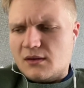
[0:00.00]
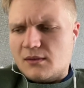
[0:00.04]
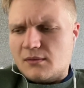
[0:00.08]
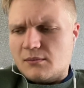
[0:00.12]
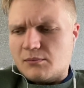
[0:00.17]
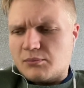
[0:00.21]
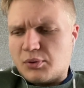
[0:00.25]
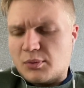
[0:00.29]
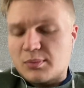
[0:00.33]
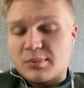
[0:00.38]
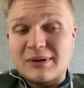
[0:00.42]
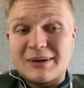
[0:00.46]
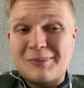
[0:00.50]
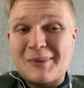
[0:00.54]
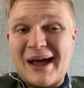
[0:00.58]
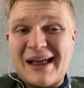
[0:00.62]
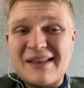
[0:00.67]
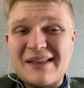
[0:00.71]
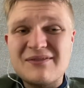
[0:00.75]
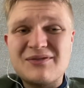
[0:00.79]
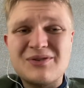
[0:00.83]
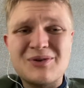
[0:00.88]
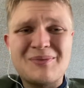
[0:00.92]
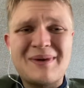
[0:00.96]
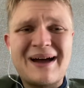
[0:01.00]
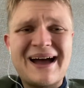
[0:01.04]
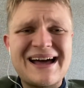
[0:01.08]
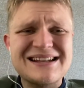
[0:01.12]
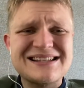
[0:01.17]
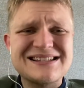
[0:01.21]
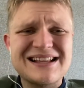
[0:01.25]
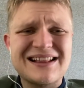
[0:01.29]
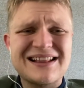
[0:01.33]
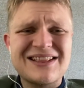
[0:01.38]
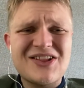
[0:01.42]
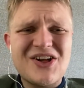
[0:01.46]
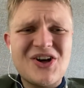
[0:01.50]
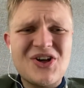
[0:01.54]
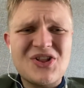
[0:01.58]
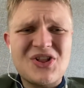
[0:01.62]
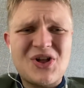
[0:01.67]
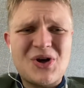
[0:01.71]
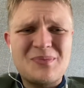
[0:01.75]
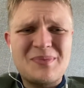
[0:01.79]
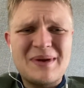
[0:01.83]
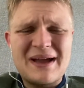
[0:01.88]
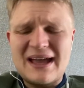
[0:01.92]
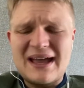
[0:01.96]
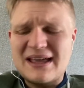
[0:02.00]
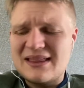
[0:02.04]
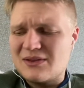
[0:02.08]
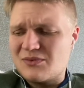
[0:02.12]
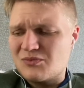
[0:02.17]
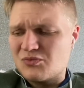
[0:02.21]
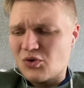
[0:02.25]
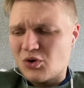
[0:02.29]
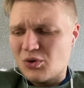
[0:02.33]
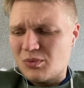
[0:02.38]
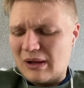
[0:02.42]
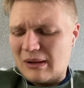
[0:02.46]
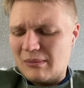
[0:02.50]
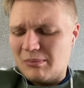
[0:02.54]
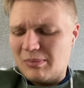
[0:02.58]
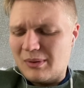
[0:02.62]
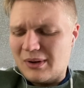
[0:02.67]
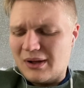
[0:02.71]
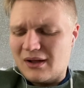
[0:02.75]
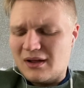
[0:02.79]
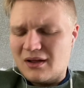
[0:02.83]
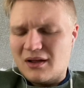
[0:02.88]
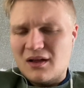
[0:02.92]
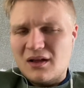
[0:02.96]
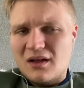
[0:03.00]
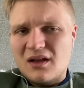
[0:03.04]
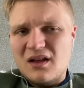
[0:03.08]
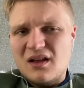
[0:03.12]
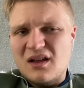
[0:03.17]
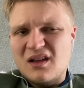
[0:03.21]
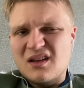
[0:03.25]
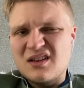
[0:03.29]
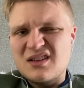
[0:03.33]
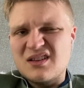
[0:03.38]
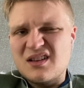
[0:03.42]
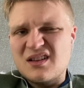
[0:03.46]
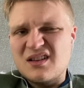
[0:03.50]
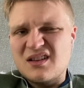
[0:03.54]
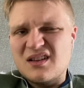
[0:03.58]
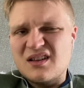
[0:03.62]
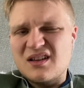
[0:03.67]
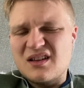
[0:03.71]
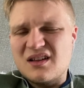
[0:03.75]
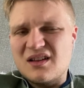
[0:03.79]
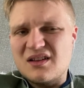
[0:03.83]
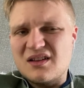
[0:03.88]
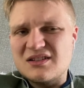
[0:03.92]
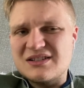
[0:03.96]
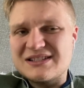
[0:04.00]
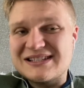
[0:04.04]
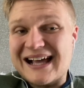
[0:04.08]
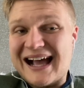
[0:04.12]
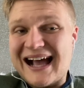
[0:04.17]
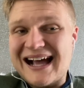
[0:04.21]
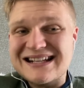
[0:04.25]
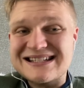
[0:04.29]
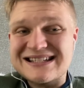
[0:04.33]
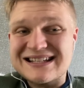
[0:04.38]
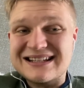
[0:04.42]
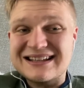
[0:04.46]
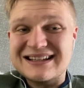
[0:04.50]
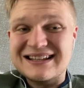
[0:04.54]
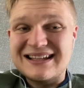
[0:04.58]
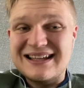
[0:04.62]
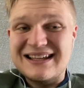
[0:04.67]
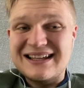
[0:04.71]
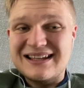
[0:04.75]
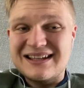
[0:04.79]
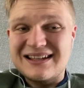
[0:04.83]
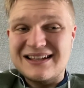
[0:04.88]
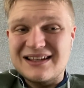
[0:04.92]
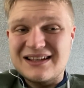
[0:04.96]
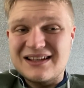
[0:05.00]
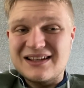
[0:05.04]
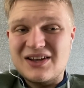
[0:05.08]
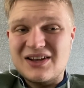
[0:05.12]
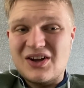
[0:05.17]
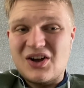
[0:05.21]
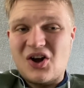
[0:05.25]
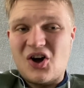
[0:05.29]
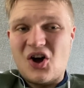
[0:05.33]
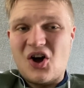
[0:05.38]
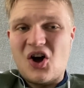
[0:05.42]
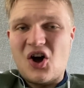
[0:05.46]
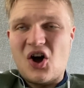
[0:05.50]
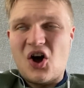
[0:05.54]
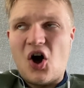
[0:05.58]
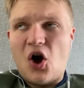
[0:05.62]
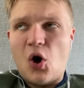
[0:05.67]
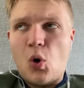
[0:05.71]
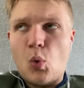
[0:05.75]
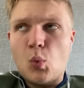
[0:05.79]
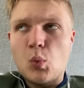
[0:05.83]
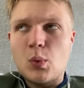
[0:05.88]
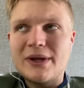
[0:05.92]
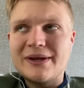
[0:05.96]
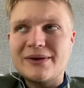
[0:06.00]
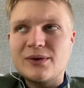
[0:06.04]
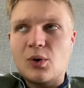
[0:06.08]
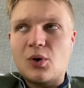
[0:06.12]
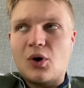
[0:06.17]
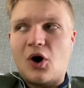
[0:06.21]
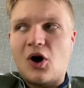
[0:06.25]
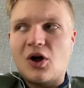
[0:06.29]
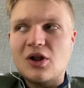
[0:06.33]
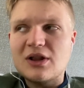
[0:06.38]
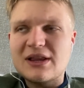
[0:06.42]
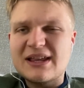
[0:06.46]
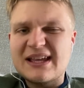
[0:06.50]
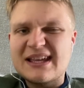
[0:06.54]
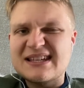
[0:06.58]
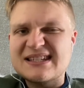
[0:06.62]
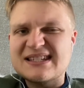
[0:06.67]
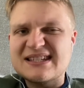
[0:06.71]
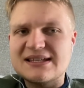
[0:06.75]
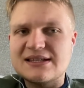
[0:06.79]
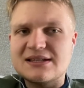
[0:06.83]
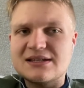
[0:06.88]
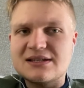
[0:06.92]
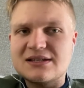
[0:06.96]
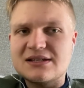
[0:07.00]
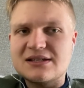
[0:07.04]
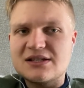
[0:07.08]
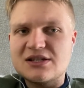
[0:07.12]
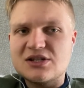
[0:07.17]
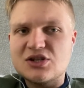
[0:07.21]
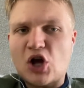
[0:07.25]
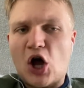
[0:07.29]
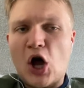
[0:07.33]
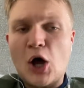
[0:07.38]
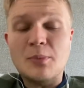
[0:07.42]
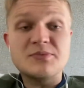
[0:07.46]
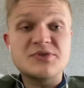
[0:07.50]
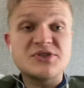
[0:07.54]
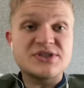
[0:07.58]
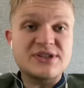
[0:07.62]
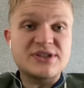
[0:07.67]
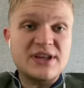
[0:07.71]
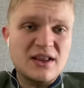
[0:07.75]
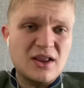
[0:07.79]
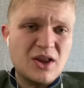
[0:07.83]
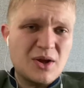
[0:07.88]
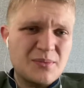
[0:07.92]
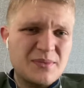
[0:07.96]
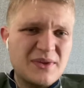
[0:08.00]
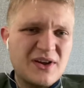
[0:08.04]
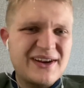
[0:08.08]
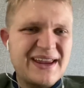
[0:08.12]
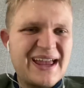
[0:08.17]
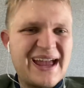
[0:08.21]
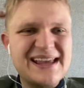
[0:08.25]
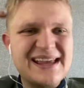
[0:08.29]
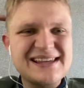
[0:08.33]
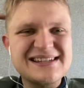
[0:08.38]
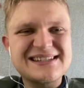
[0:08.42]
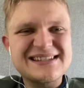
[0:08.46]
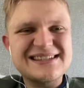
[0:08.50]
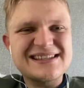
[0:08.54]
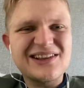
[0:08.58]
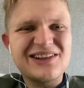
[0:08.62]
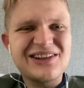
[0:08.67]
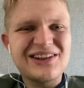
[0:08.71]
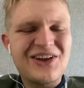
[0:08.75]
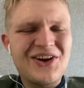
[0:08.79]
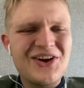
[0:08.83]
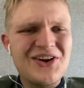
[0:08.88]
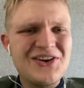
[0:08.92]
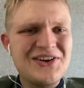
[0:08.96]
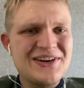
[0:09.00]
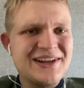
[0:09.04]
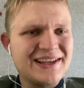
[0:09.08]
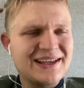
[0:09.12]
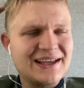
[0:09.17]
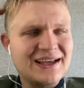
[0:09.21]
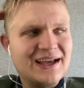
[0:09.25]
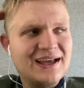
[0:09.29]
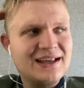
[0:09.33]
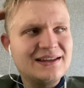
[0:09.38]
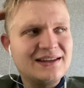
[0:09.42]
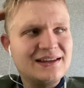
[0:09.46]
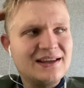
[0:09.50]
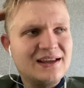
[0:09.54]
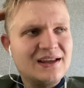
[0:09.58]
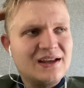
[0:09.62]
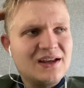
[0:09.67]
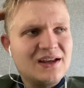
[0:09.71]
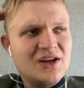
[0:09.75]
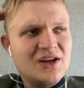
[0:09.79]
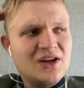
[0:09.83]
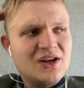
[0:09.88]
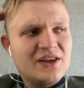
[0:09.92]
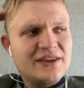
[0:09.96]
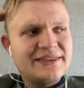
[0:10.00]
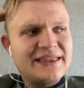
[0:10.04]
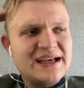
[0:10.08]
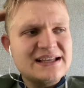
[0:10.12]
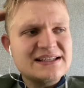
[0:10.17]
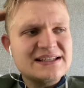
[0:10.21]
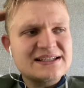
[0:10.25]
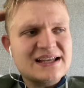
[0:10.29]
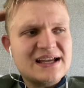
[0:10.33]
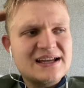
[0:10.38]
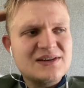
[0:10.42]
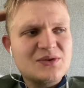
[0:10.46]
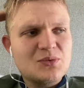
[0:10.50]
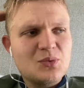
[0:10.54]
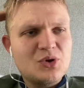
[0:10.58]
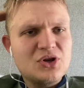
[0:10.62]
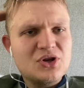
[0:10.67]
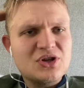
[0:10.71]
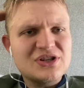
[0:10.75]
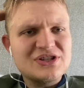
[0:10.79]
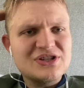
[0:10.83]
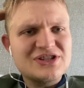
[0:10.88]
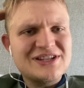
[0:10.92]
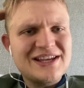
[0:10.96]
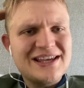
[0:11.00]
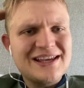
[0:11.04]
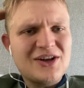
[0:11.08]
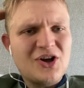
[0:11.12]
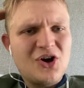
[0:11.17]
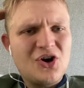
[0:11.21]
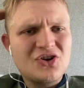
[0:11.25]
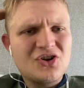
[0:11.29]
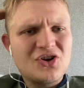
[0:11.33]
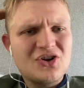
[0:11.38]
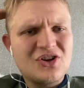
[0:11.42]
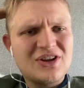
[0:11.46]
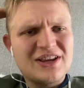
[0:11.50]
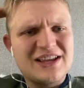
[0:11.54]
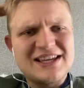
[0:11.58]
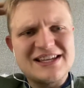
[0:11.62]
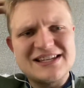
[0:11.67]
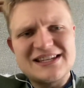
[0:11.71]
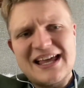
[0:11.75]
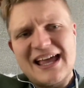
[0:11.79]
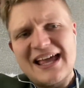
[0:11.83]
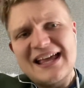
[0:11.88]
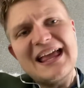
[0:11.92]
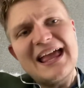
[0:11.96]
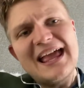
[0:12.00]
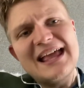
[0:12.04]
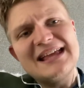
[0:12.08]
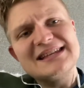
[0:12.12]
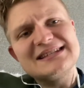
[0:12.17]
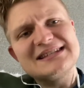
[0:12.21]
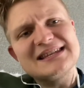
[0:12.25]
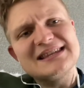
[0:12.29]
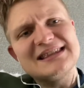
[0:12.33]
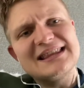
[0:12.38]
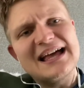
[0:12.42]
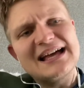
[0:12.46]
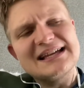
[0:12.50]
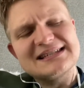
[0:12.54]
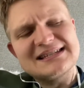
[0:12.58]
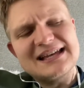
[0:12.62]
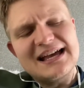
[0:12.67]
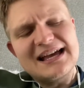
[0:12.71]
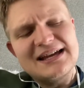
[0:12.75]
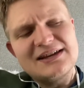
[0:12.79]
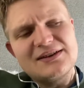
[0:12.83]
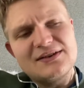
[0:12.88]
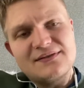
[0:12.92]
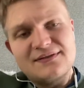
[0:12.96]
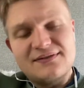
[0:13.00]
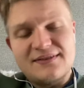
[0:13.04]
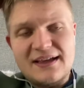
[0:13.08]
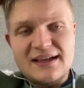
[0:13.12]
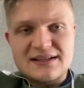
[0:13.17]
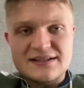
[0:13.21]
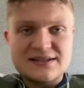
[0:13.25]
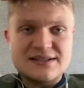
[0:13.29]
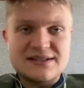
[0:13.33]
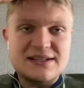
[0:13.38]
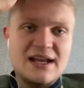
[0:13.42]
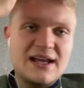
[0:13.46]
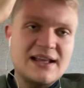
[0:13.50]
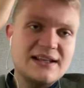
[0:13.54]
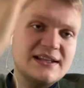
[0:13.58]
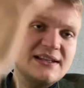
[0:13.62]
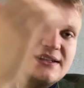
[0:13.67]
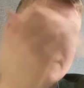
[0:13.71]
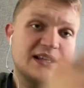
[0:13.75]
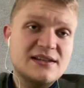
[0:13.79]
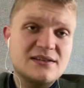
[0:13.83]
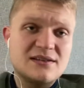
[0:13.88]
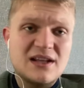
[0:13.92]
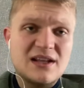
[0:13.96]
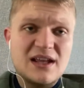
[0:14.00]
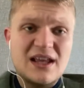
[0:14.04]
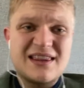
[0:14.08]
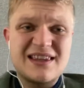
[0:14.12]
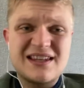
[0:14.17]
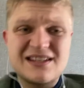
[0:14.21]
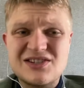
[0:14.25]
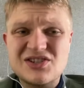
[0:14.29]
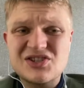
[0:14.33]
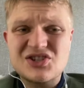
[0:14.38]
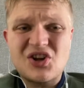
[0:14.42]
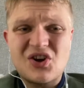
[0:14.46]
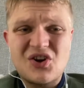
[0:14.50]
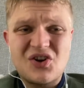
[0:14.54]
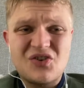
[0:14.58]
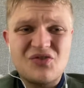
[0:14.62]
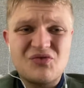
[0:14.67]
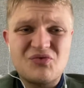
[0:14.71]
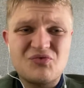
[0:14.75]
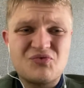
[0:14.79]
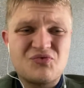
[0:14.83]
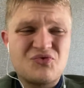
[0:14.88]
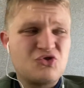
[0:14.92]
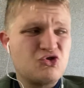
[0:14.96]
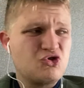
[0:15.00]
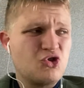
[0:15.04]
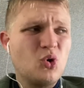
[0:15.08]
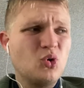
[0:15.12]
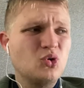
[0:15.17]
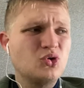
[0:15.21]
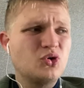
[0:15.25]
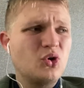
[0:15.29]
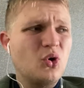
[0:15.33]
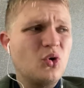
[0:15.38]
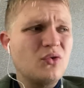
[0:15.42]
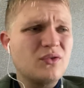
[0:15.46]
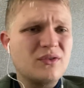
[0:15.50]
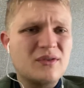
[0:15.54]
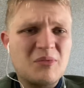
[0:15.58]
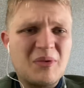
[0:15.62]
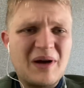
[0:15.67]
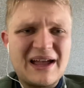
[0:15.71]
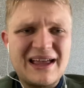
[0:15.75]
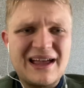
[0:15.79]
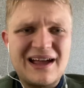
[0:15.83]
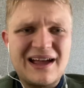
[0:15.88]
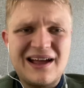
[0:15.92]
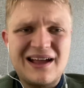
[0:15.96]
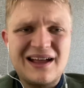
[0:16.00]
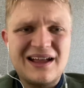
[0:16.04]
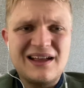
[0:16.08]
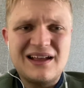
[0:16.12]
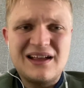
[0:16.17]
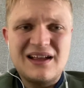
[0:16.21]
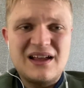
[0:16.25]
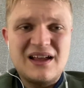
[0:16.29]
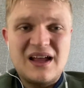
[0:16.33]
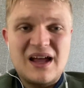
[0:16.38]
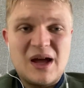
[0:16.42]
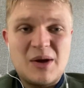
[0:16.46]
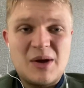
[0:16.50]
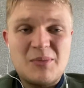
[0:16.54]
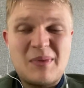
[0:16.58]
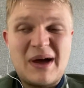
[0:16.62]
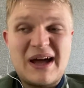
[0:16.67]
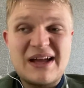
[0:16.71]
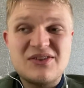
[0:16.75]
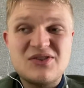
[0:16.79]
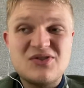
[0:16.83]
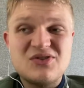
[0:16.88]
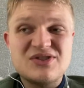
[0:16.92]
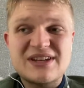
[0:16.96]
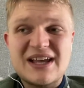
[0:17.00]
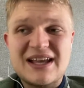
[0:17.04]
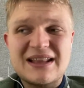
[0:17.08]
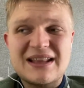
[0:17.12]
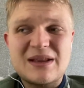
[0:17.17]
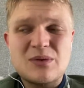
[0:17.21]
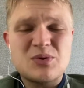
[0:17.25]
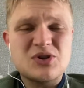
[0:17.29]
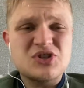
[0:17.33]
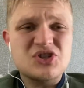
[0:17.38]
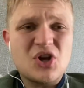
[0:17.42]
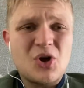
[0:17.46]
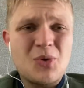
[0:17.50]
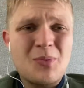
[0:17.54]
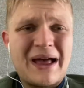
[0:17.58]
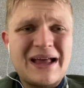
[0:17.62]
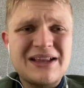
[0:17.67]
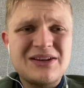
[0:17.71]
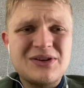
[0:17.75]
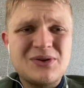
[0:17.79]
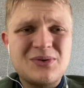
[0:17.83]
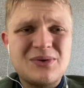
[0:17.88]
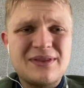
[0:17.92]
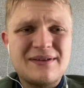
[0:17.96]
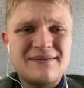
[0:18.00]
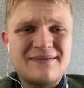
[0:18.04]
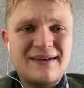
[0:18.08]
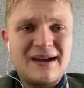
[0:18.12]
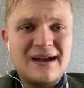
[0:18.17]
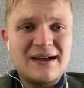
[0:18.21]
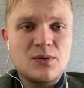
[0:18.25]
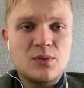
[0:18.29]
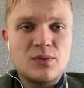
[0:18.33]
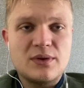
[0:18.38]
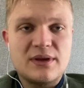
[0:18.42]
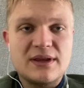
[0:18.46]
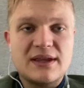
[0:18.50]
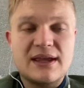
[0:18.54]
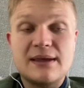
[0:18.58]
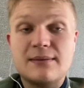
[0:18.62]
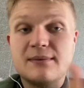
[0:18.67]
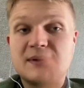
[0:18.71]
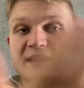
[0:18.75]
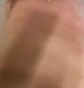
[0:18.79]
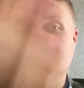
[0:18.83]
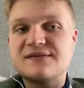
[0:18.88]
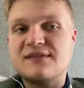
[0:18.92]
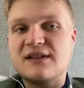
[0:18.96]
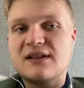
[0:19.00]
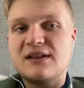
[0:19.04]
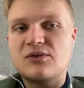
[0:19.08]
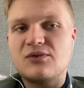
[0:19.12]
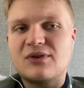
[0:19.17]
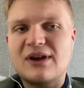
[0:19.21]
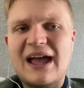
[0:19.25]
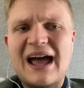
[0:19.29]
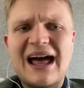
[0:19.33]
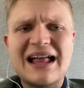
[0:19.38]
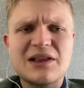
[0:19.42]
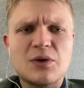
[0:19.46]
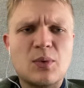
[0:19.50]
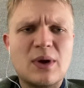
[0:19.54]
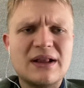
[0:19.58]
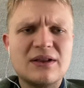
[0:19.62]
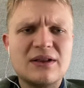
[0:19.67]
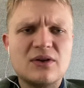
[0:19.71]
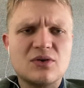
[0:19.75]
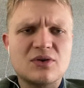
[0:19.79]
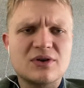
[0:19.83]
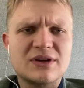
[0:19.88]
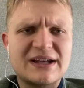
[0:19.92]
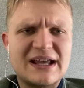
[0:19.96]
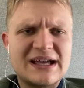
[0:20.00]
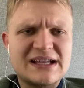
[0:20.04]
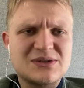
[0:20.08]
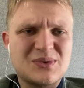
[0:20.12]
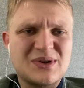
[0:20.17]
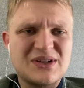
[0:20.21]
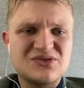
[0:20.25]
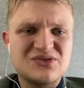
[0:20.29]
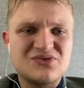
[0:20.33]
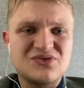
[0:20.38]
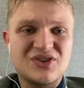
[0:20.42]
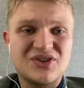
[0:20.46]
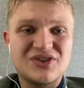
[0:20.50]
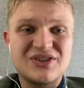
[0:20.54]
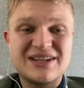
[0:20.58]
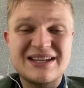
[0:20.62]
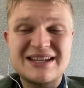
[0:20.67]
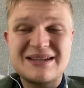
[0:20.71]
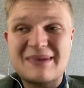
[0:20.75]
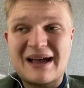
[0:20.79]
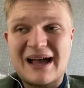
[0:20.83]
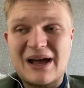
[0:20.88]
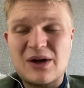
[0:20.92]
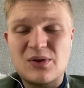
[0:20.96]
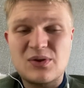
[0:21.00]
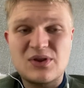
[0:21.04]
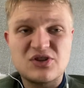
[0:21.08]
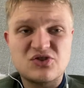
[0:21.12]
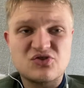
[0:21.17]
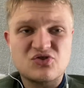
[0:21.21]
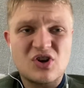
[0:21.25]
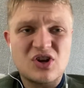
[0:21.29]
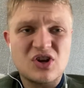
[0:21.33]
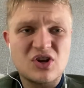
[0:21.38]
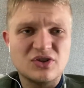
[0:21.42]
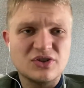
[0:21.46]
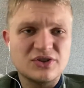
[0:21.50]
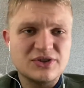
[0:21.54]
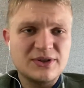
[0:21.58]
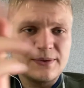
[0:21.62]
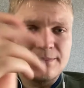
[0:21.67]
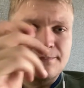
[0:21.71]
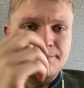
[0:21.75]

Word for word: probably man for man is a lot lot better than Roma, but tactically, we know Ole isn't up still up there yet. He's still learning and that's kind of where you can take on Ole. It is in that side of things, and they didn't, and they just got rolled over by a a Man U side. Like we saw Man U in the final when they came against Villarreal, a well organised, well drilled team. How they struggled,